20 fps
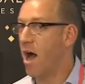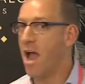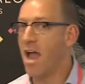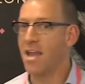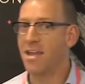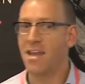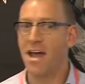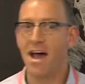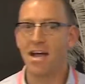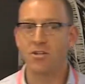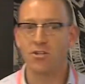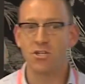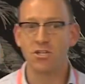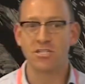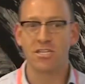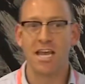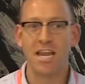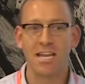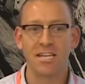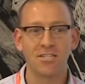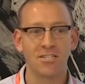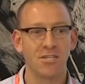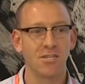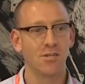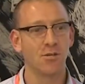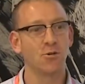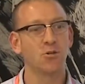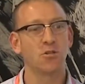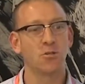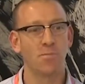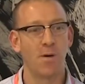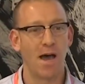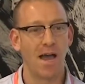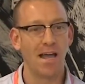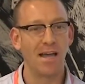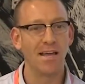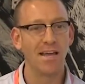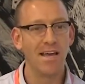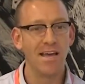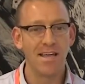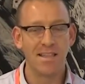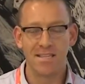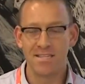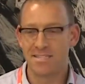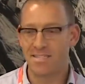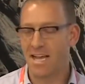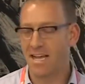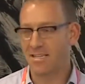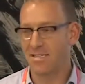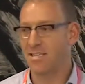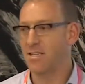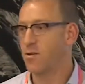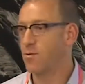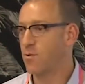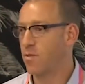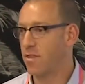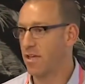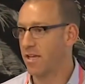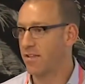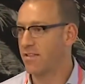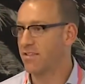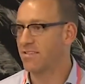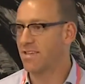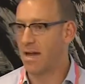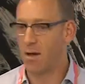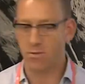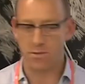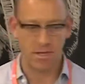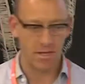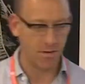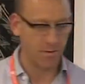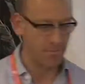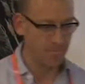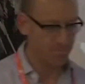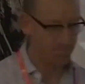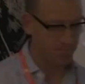And not just getting seduced by the sexy new thing that's out there.